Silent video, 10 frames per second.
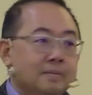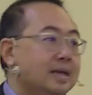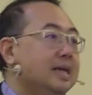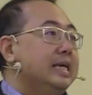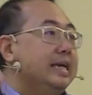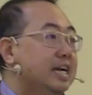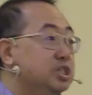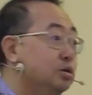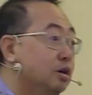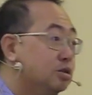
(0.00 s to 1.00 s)
he has
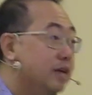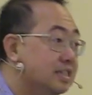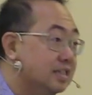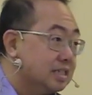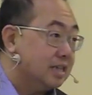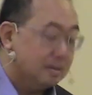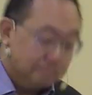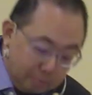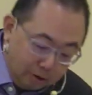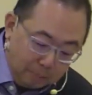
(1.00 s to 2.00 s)
to address the same
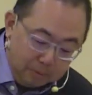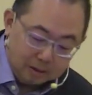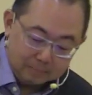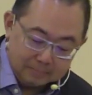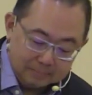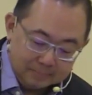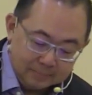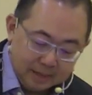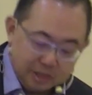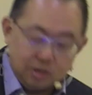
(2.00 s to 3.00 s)
problem.
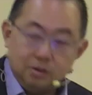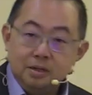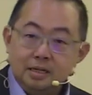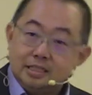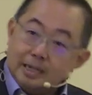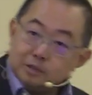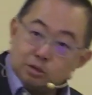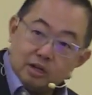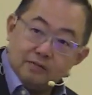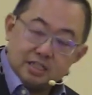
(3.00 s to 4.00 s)
And so, chapter
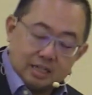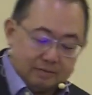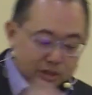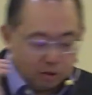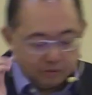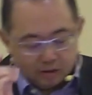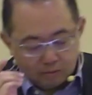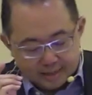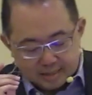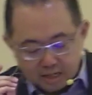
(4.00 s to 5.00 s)
3, verse 11 and 12, he
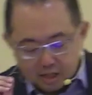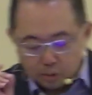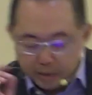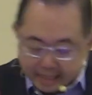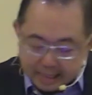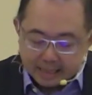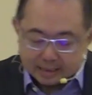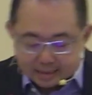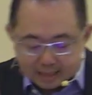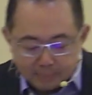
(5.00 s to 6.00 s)
writes, we hear that
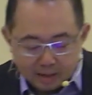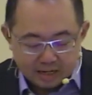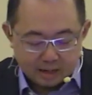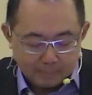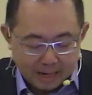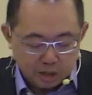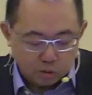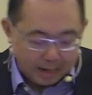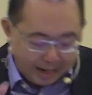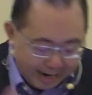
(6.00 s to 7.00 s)
some among you
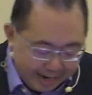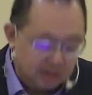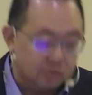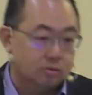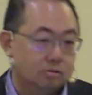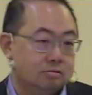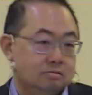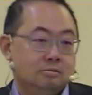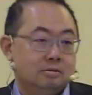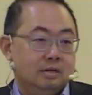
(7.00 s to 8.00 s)
are idle
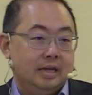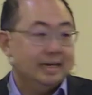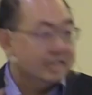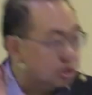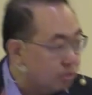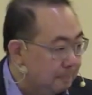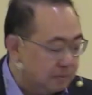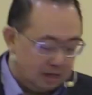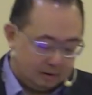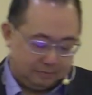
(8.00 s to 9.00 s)
and
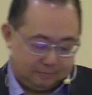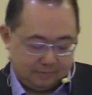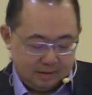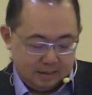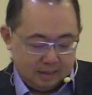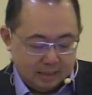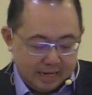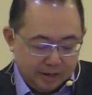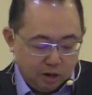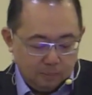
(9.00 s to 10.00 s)
disruptive. They
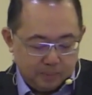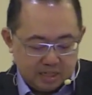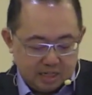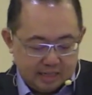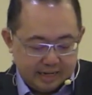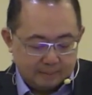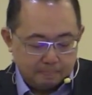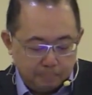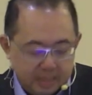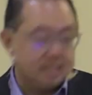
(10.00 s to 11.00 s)
are not busy, they are
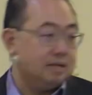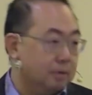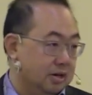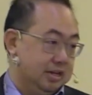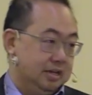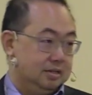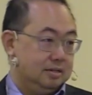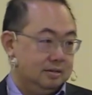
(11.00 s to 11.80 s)
busybodies.